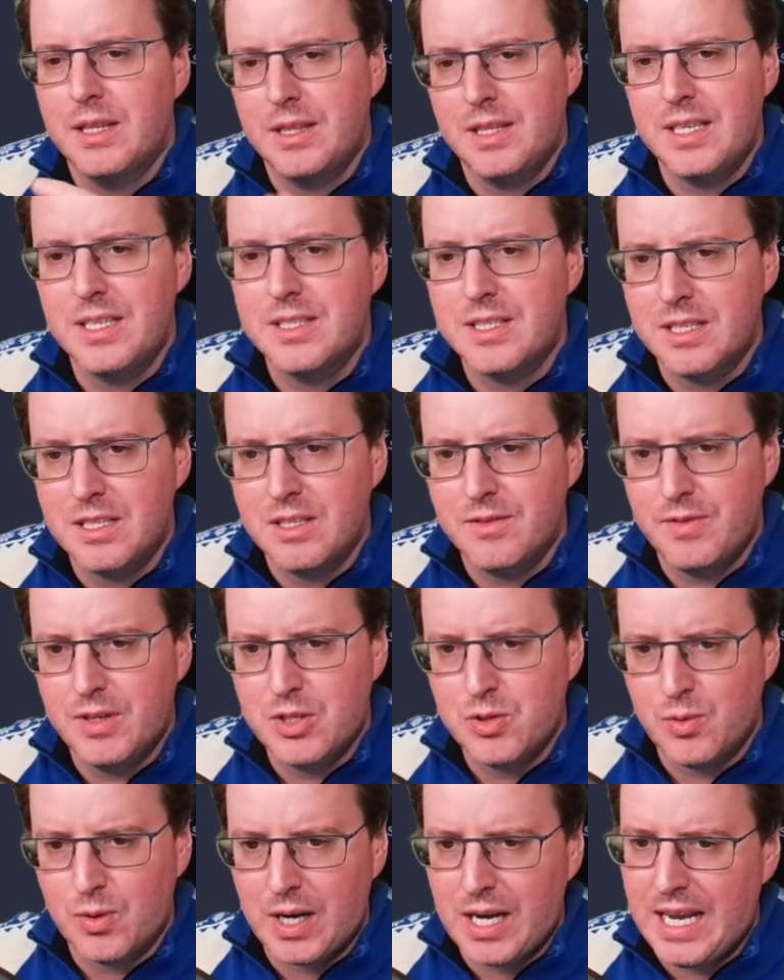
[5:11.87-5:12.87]
these
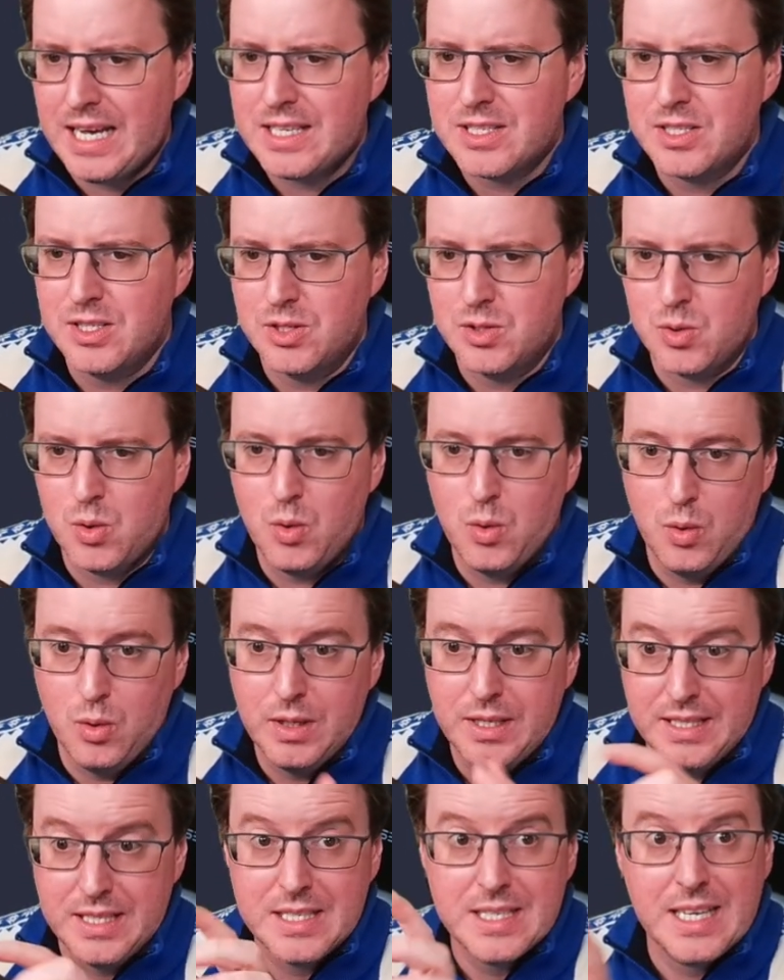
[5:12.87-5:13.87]
individual classes, or
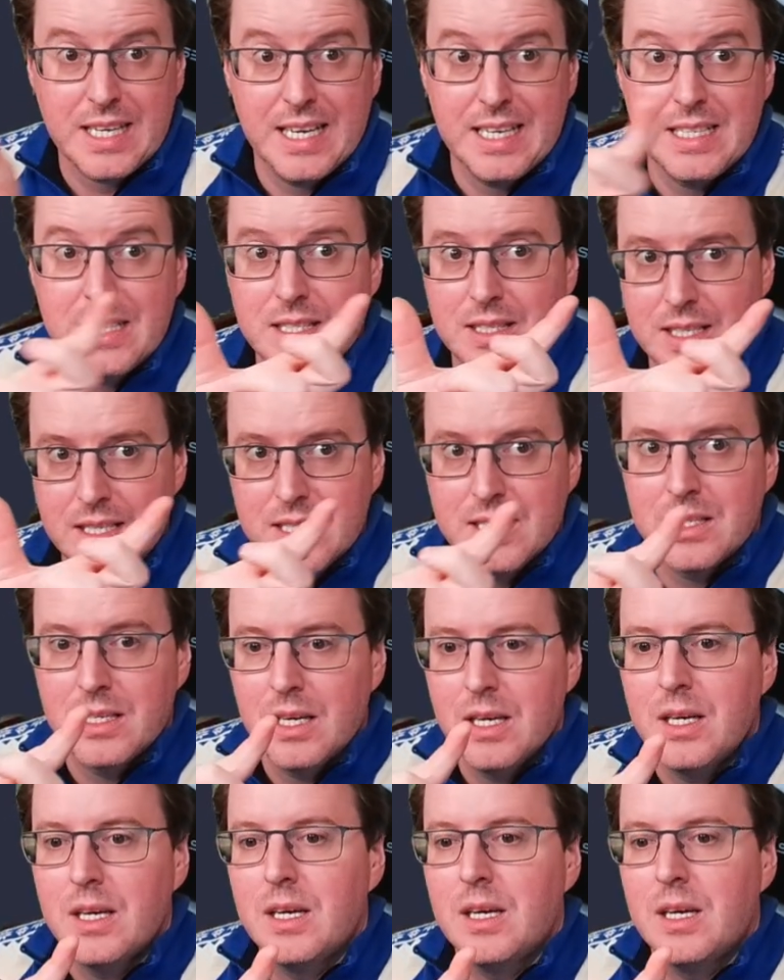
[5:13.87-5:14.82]
in this case, this